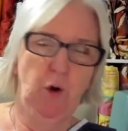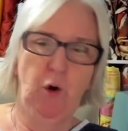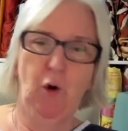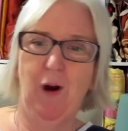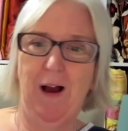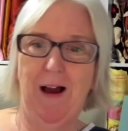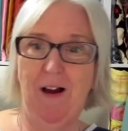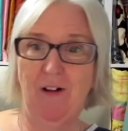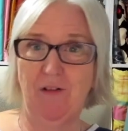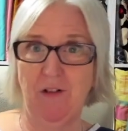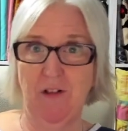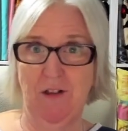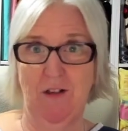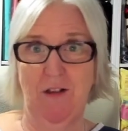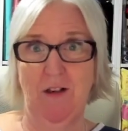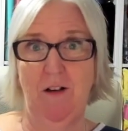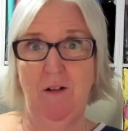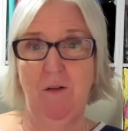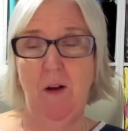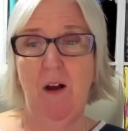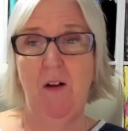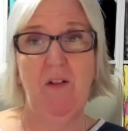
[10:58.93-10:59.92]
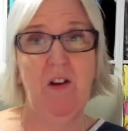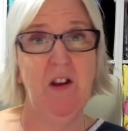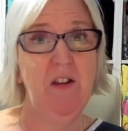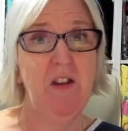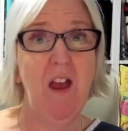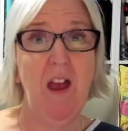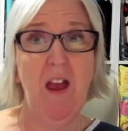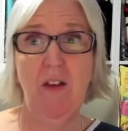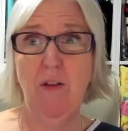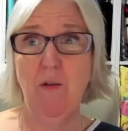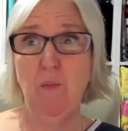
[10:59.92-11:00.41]
No, I haven't. I've had
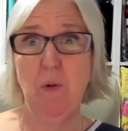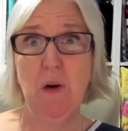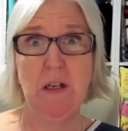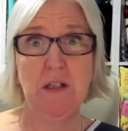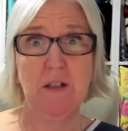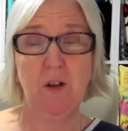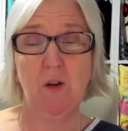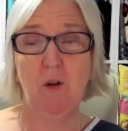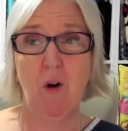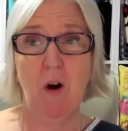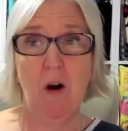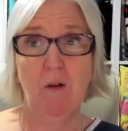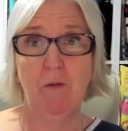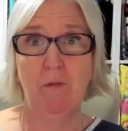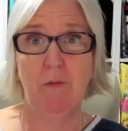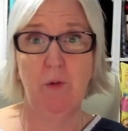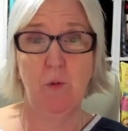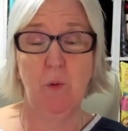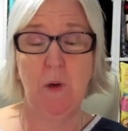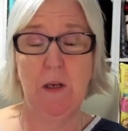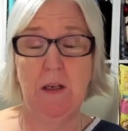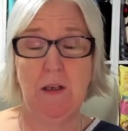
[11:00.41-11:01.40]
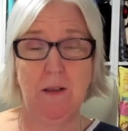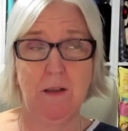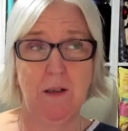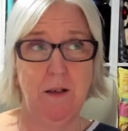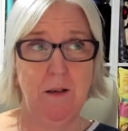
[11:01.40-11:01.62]
the heather blazer cut out for weeks,